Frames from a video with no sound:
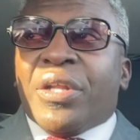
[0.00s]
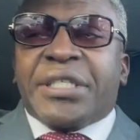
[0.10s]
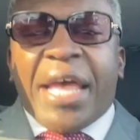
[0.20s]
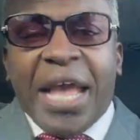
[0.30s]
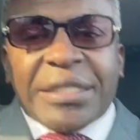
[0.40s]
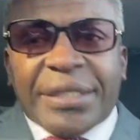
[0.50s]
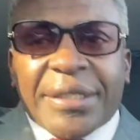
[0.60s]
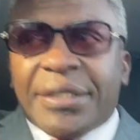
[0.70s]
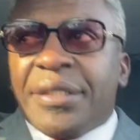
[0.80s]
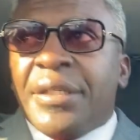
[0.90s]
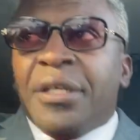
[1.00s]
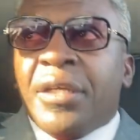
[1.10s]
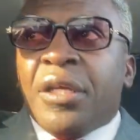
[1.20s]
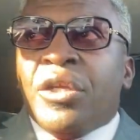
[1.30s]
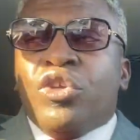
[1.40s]
the taxes,
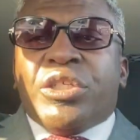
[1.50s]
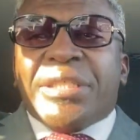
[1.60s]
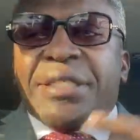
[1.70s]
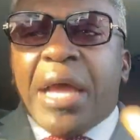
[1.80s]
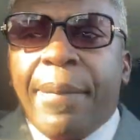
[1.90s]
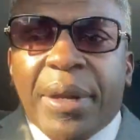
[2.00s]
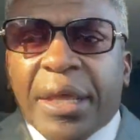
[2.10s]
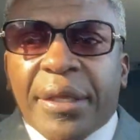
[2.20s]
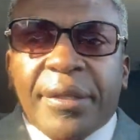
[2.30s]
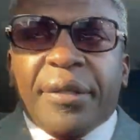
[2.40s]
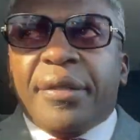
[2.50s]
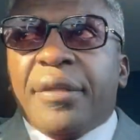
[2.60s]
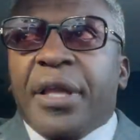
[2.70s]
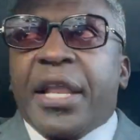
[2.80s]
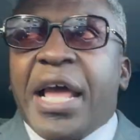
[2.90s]
you just double it.
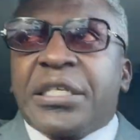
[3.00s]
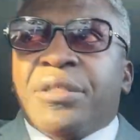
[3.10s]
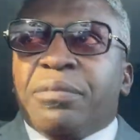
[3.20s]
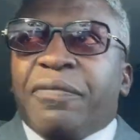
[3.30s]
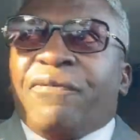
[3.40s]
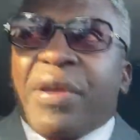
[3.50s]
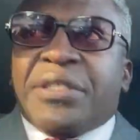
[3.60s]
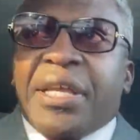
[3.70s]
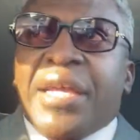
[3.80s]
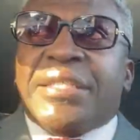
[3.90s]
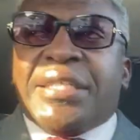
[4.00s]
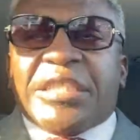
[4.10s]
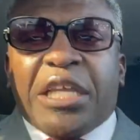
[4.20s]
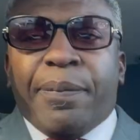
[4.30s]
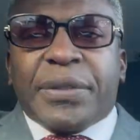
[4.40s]
And that's 15 to
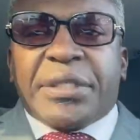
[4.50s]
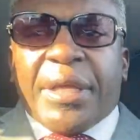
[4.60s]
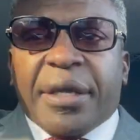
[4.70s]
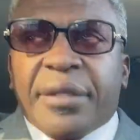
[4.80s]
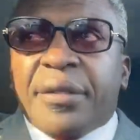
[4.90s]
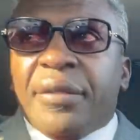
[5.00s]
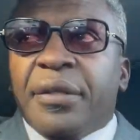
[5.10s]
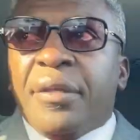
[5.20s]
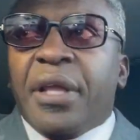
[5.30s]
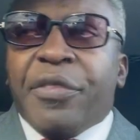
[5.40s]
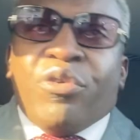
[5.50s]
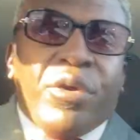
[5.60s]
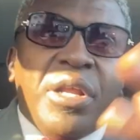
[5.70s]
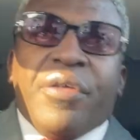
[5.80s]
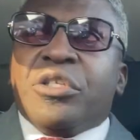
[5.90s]
16%. And throw
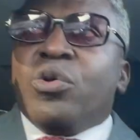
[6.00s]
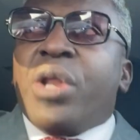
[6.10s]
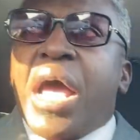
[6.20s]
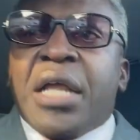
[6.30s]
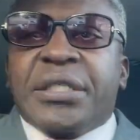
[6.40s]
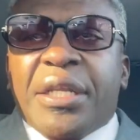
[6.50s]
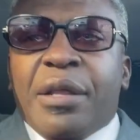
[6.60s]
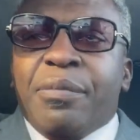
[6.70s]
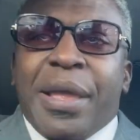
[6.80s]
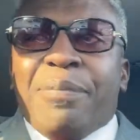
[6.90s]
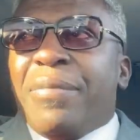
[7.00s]
another $2 in and maybe